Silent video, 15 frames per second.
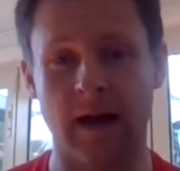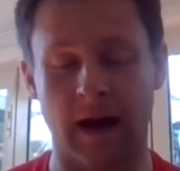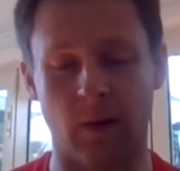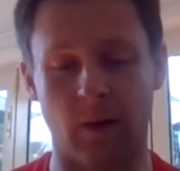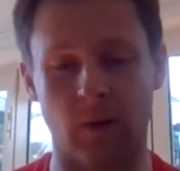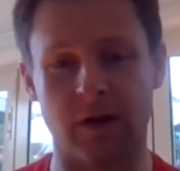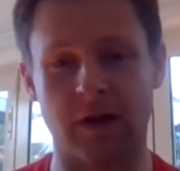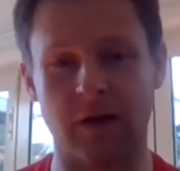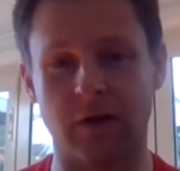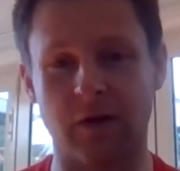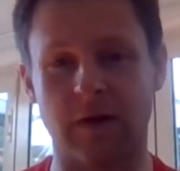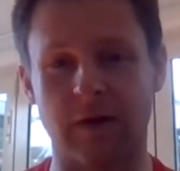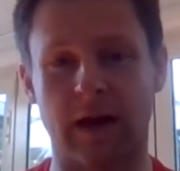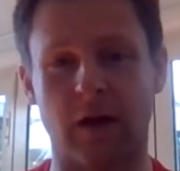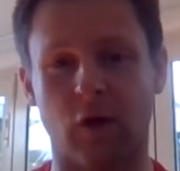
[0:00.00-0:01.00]
And once you
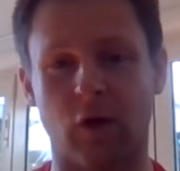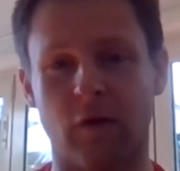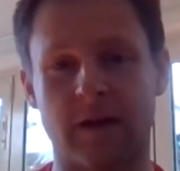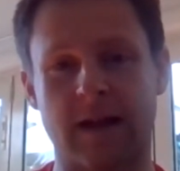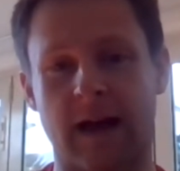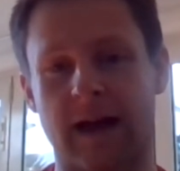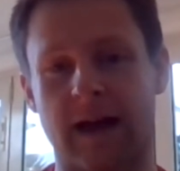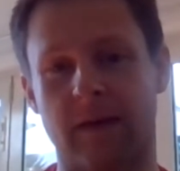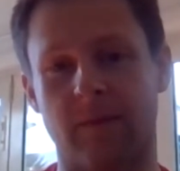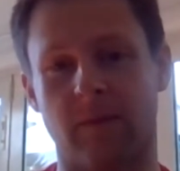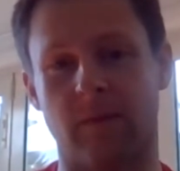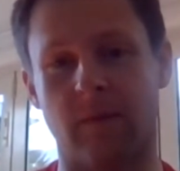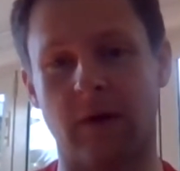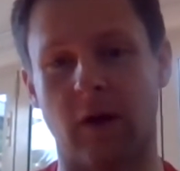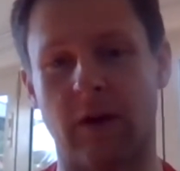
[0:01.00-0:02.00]
do that over
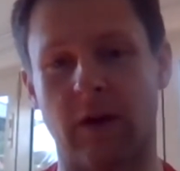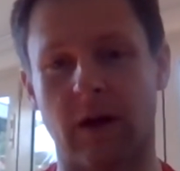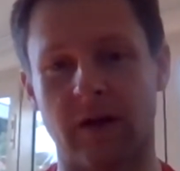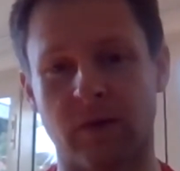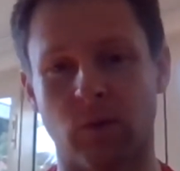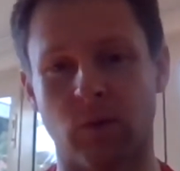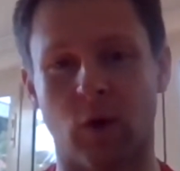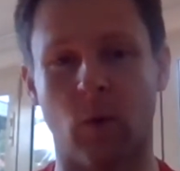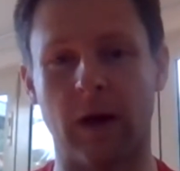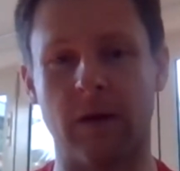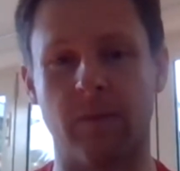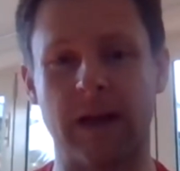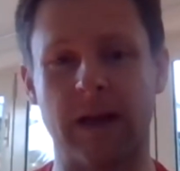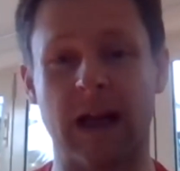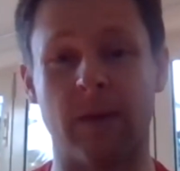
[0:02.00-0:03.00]
time, you know, that small
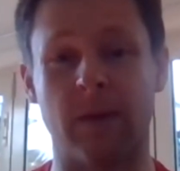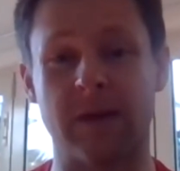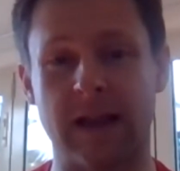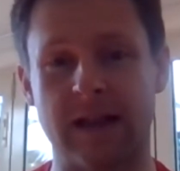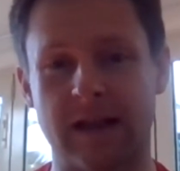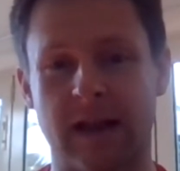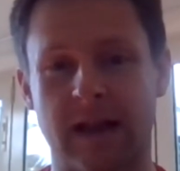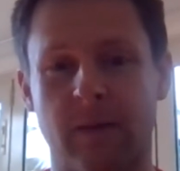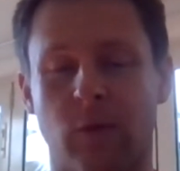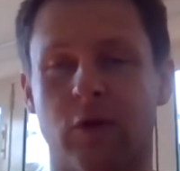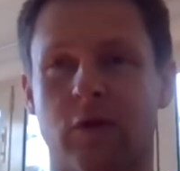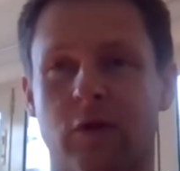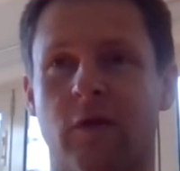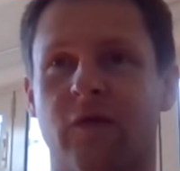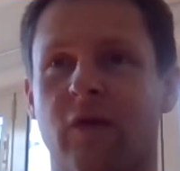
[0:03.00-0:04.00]
win becomes easy anymore.
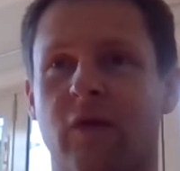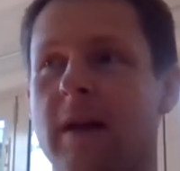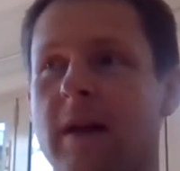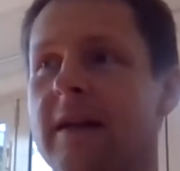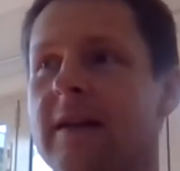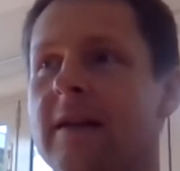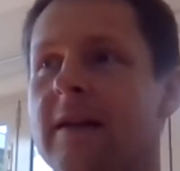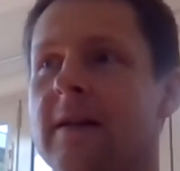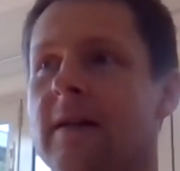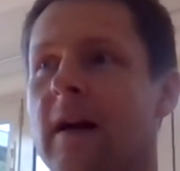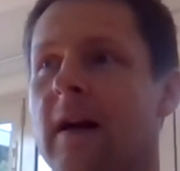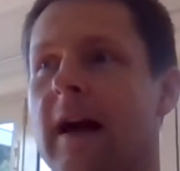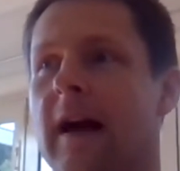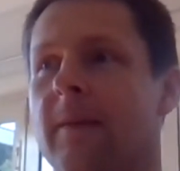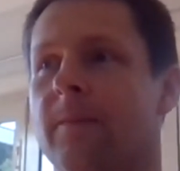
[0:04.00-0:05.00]
So for me,
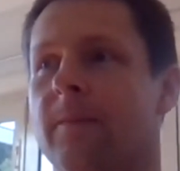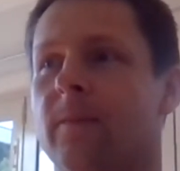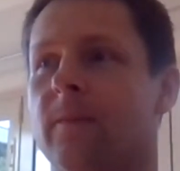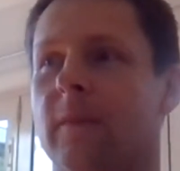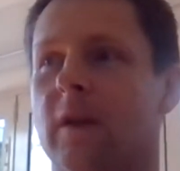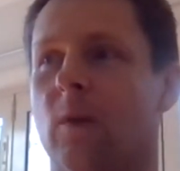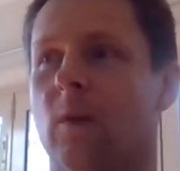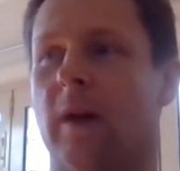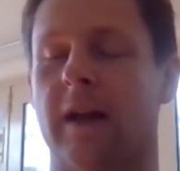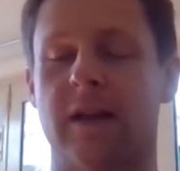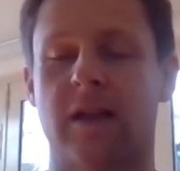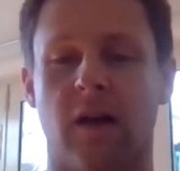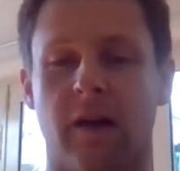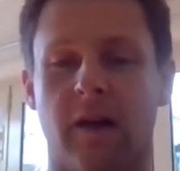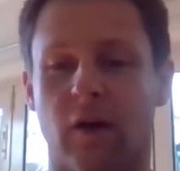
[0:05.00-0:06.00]
when I
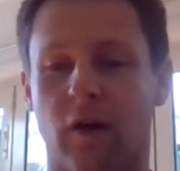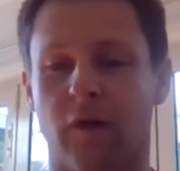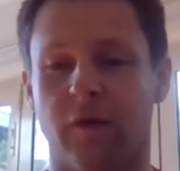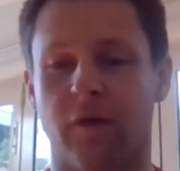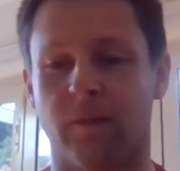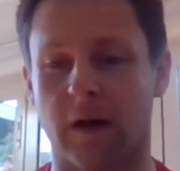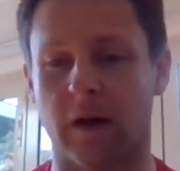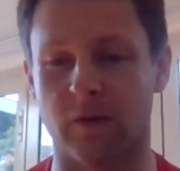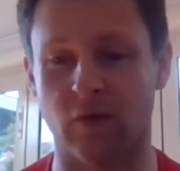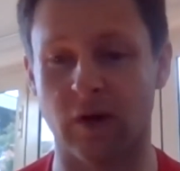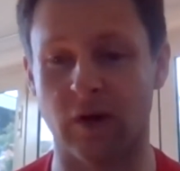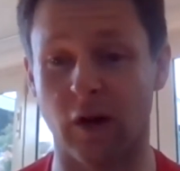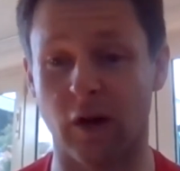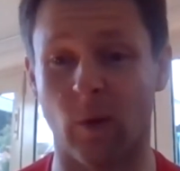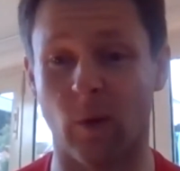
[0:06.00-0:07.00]
started off, I was
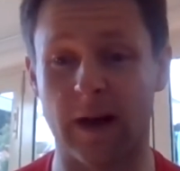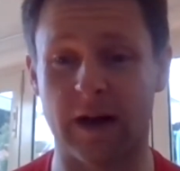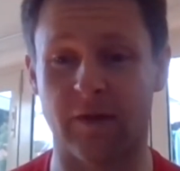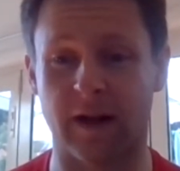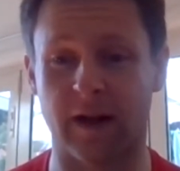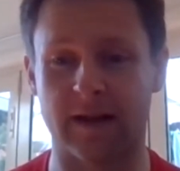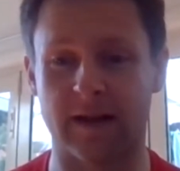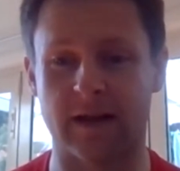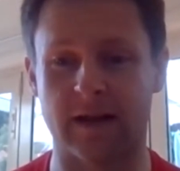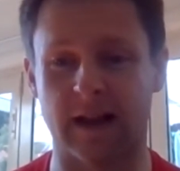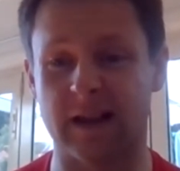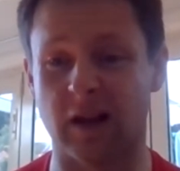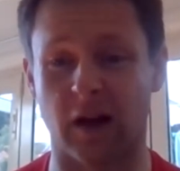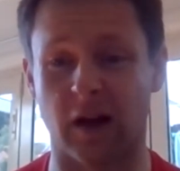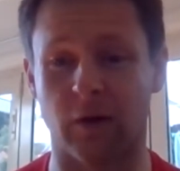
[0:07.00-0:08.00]
really overweight and everything else. I
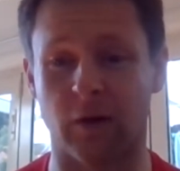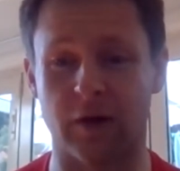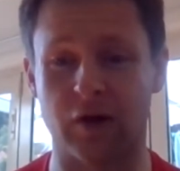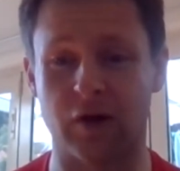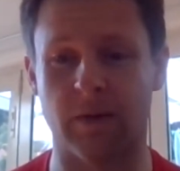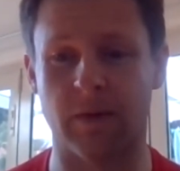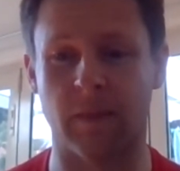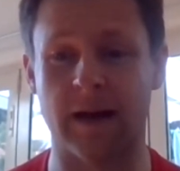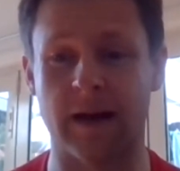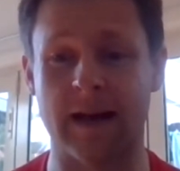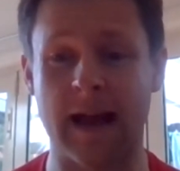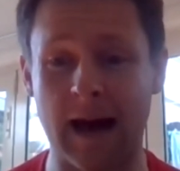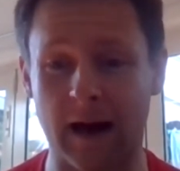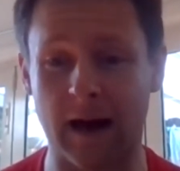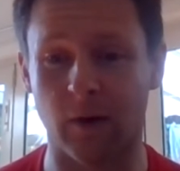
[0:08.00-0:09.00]
started going to the gym. And
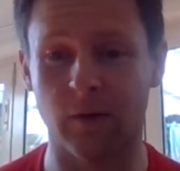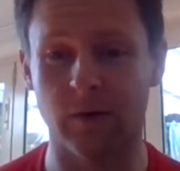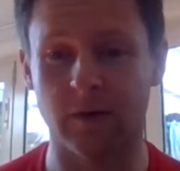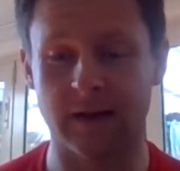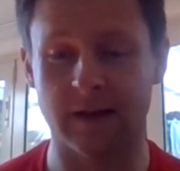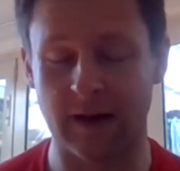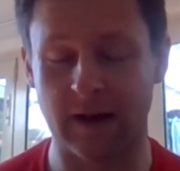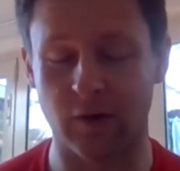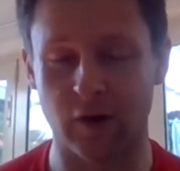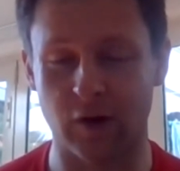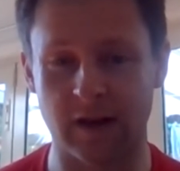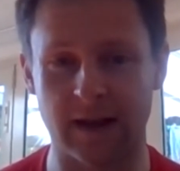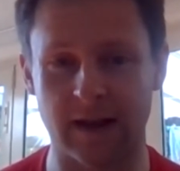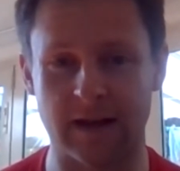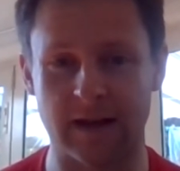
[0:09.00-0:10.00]
now, 7 years
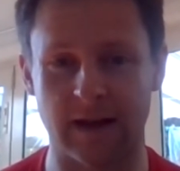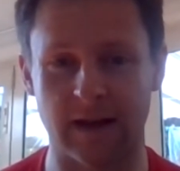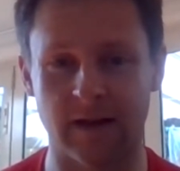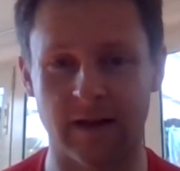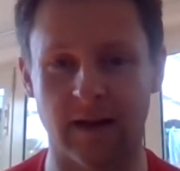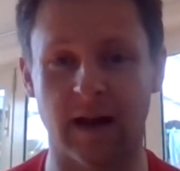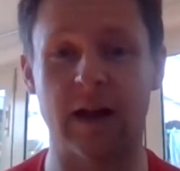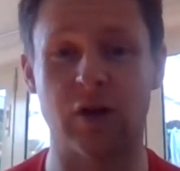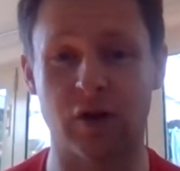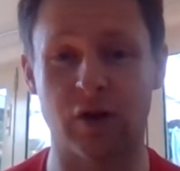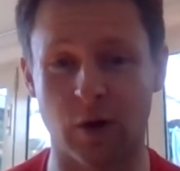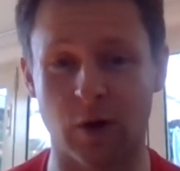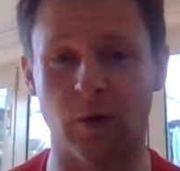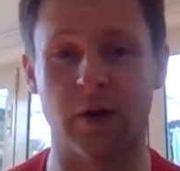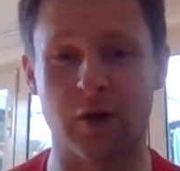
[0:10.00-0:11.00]
later, I just
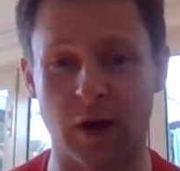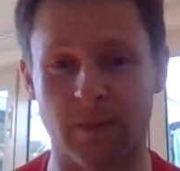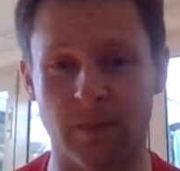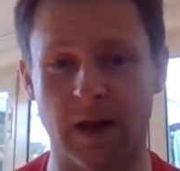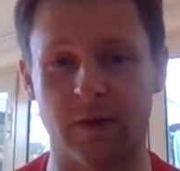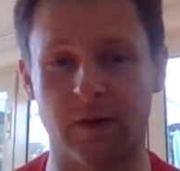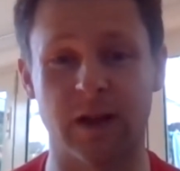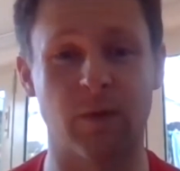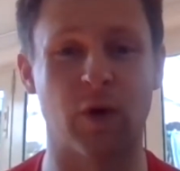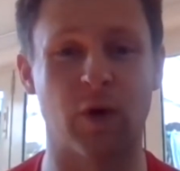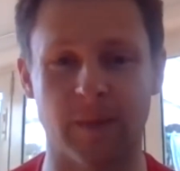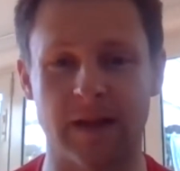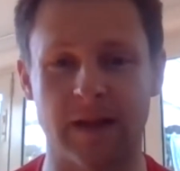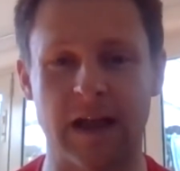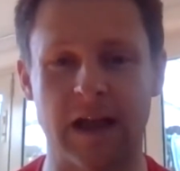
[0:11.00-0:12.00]
go to the gym now. It's like
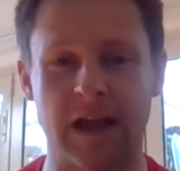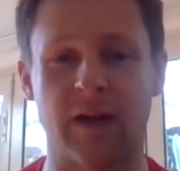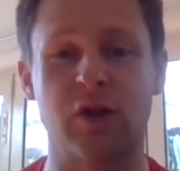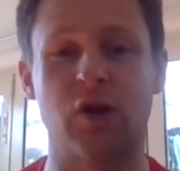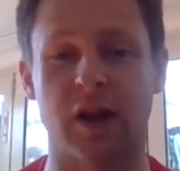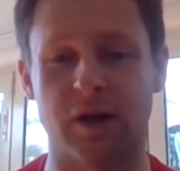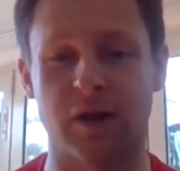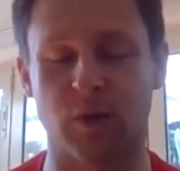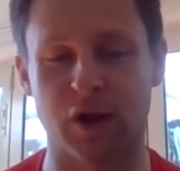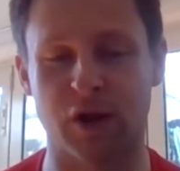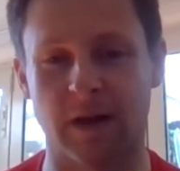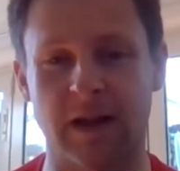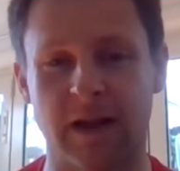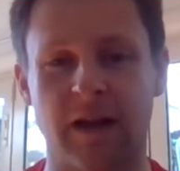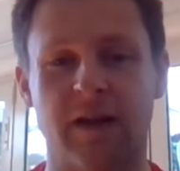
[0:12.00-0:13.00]
brushing my teeth. I just brush
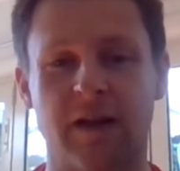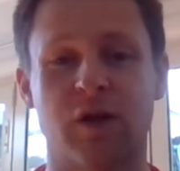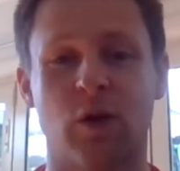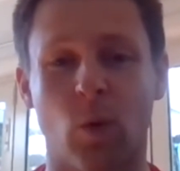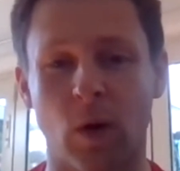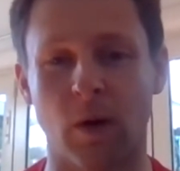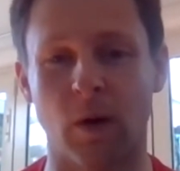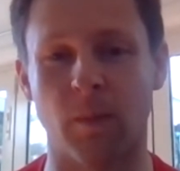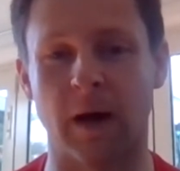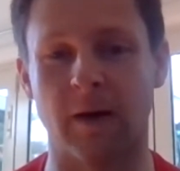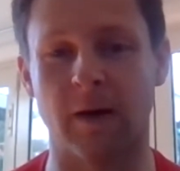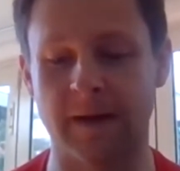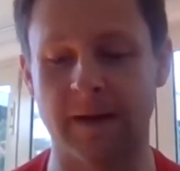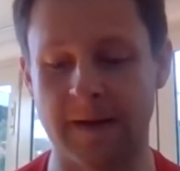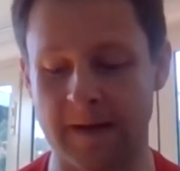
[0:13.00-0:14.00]
my teeth. It's not willpower.